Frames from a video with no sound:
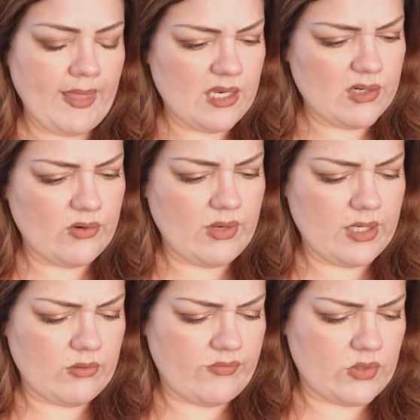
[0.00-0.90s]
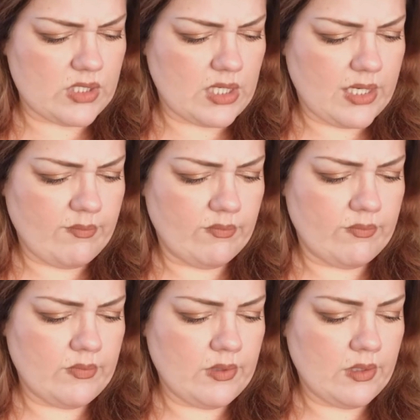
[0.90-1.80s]
I don't know if there's a name.
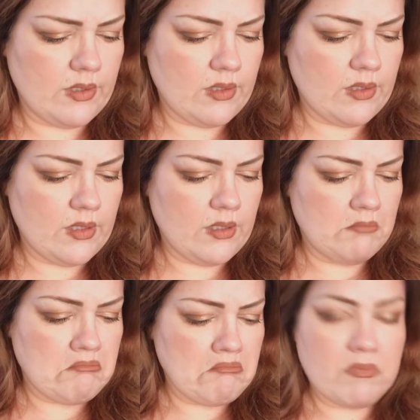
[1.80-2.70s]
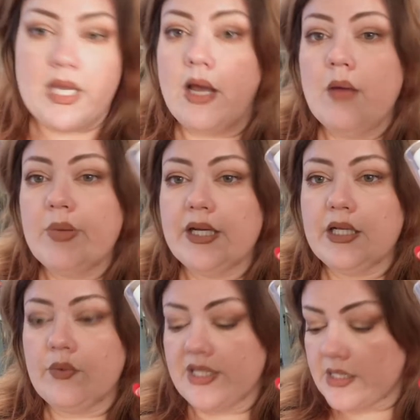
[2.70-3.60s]
Yeah, but
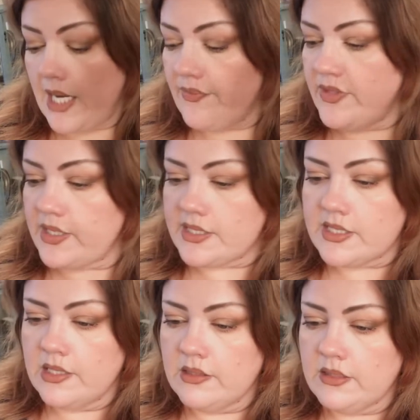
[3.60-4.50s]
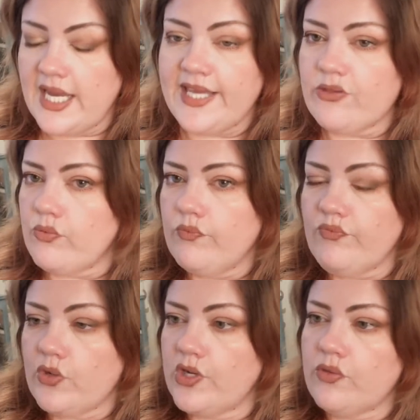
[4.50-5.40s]
anyways, yeah, this Light
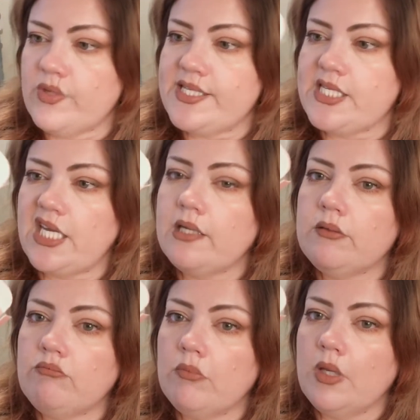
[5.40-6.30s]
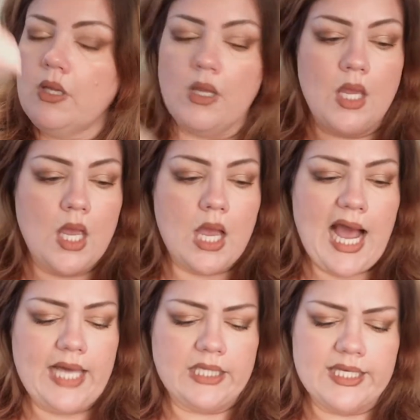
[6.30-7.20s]
33C.
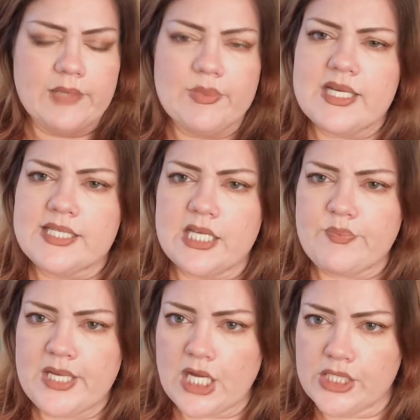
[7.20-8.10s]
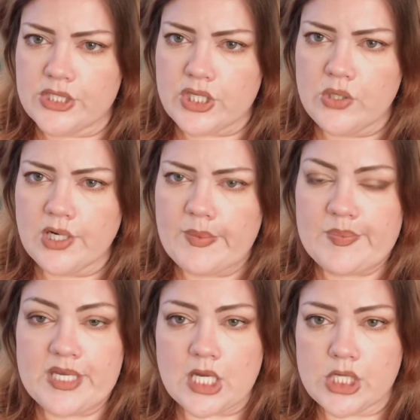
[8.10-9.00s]
I like it because it has pink undertone. I'm a
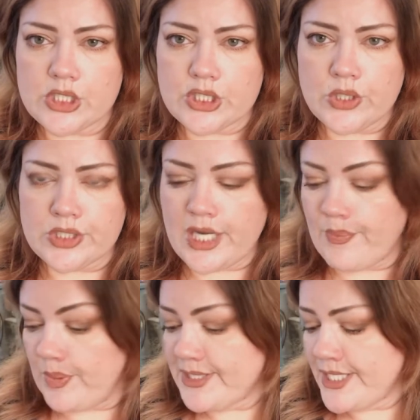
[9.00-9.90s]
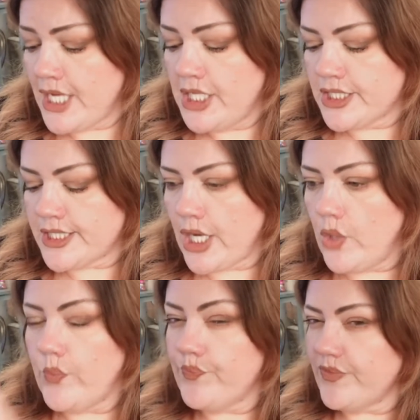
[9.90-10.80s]
pink undertone type of person, so
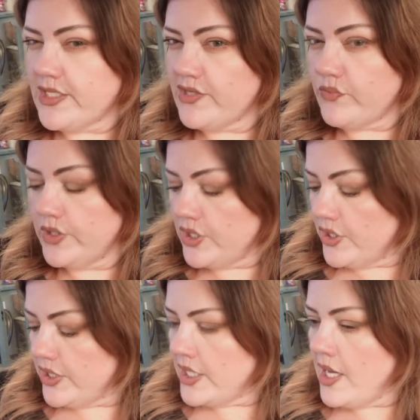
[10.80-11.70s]
this is really good.